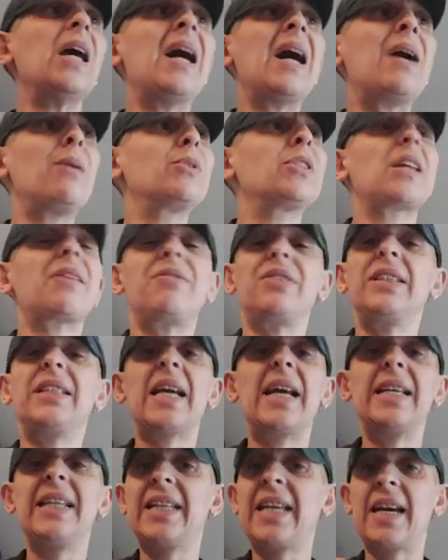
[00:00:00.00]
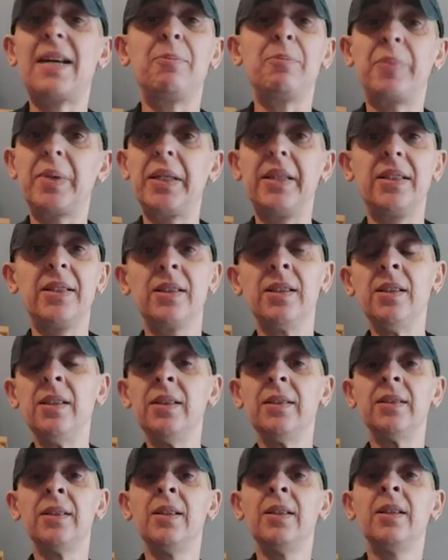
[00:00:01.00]
I was every day getting beaten
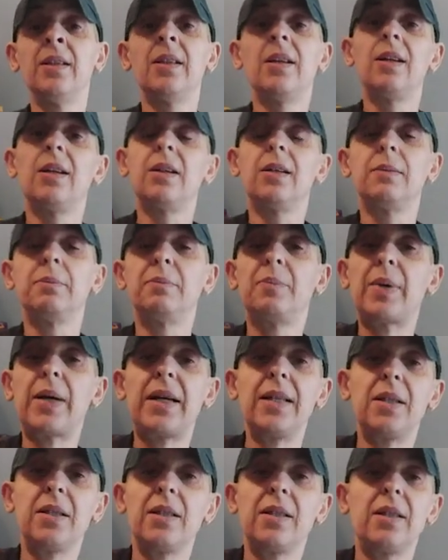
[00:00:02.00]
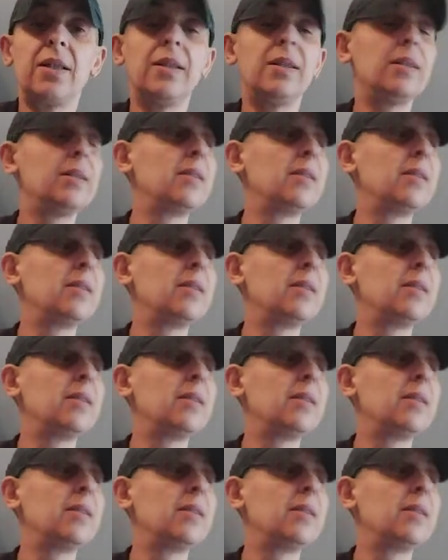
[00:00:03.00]
um, by the